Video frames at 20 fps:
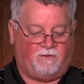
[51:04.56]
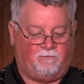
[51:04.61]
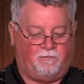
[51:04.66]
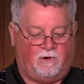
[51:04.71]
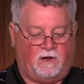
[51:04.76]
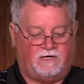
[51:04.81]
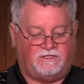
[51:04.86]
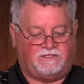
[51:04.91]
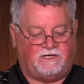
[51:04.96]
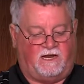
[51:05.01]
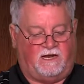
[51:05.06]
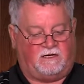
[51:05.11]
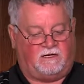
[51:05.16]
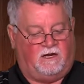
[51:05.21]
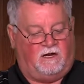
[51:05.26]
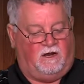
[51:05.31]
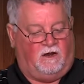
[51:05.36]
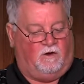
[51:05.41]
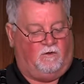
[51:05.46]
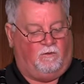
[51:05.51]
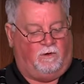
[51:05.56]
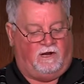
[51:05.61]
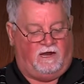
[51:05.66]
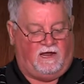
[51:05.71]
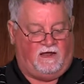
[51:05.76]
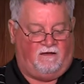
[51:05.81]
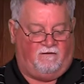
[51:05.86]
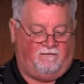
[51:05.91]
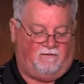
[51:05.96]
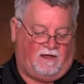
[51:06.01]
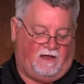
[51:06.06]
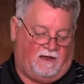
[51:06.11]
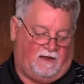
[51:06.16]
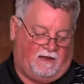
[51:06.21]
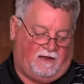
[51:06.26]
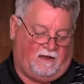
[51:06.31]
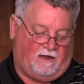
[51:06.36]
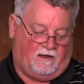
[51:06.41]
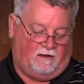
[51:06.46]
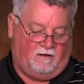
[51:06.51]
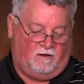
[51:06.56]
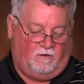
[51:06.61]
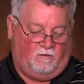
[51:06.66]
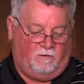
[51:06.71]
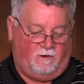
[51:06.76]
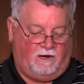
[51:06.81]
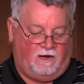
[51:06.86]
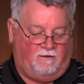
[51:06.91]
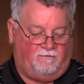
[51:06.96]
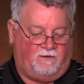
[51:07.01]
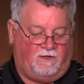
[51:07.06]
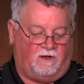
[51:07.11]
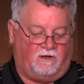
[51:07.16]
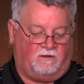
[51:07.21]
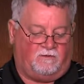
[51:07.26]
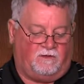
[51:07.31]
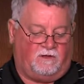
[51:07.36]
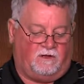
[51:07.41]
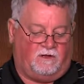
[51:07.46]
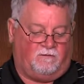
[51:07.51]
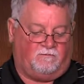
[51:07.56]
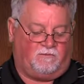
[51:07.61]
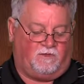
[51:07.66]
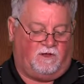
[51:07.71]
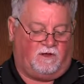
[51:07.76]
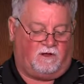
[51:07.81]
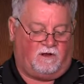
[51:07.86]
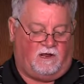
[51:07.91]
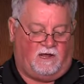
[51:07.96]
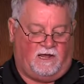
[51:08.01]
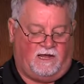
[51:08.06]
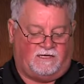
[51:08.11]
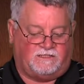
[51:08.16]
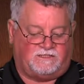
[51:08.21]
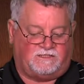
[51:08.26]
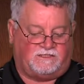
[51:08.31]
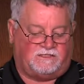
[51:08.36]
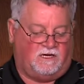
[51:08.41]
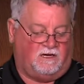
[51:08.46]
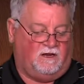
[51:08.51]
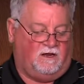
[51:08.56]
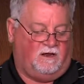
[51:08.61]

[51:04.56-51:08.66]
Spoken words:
the project. We have the client's